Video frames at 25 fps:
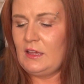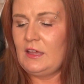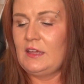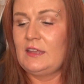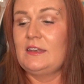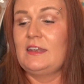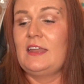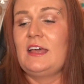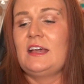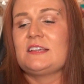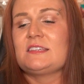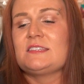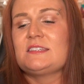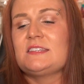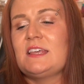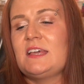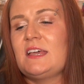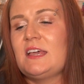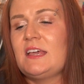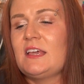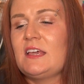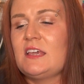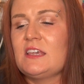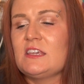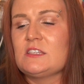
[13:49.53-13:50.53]
Next
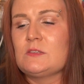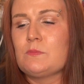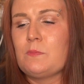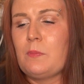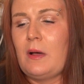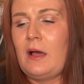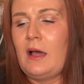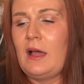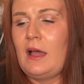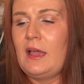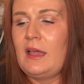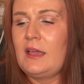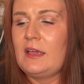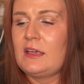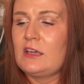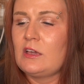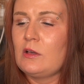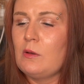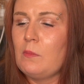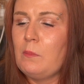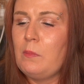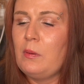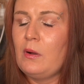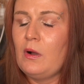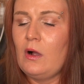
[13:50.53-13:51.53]
thing is by
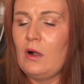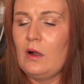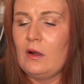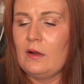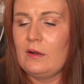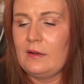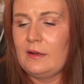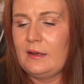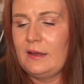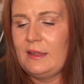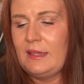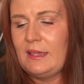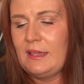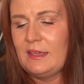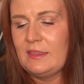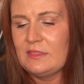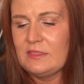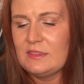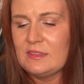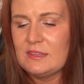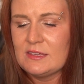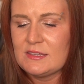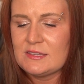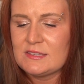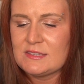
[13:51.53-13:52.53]
Campari.
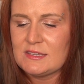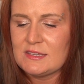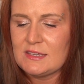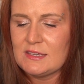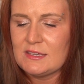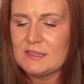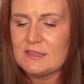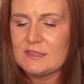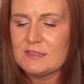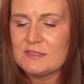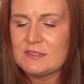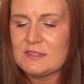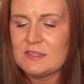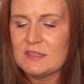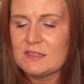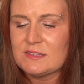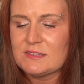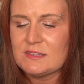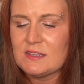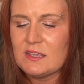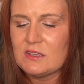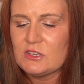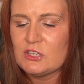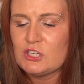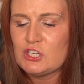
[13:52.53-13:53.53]
And this is the
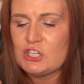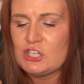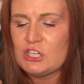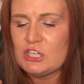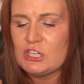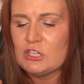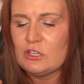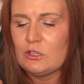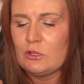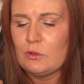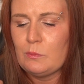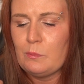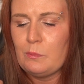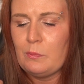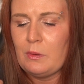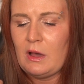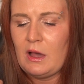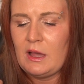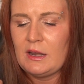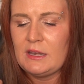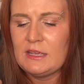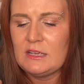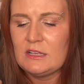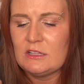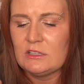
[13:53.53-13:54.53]
Sun Shield
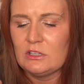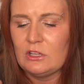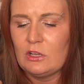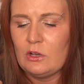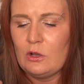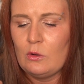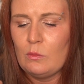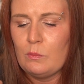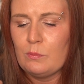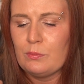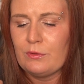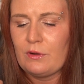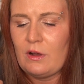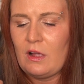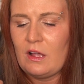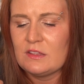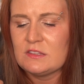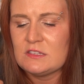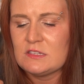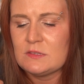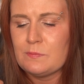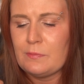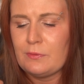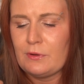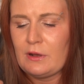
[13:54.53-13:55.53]
Body Glow Broad
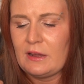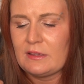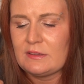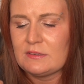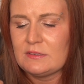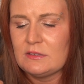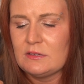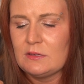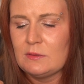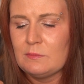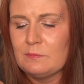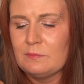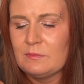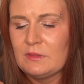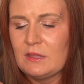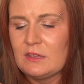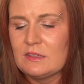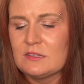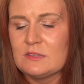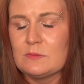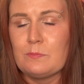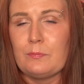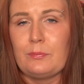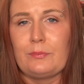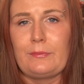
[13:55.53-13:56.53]
Spectrum
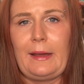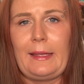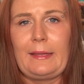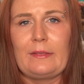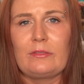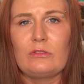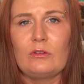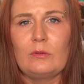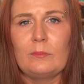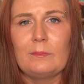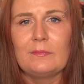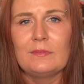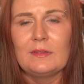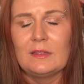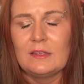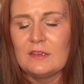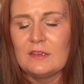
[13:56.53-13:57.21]
SPF